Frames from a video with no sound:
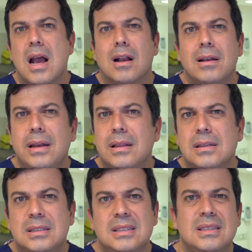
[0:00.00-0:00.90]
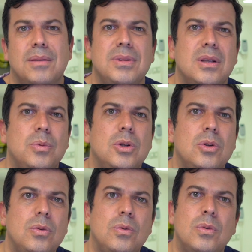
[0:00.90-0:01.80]
our clinic, this is something that we
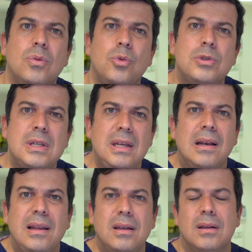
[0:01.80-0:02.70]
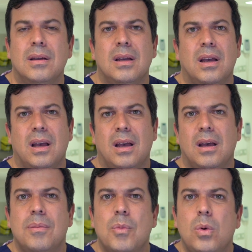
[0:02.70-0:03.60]
do routinely.
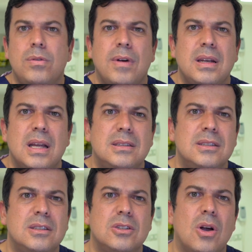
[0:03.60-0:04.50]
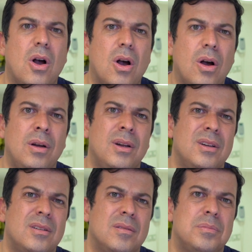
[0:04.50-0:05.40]
Um, all of our dentists are
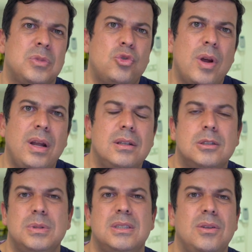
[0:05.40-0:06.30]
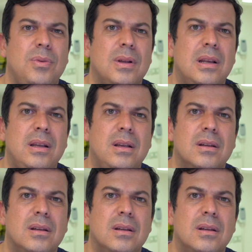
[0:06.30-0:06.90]
trained specifically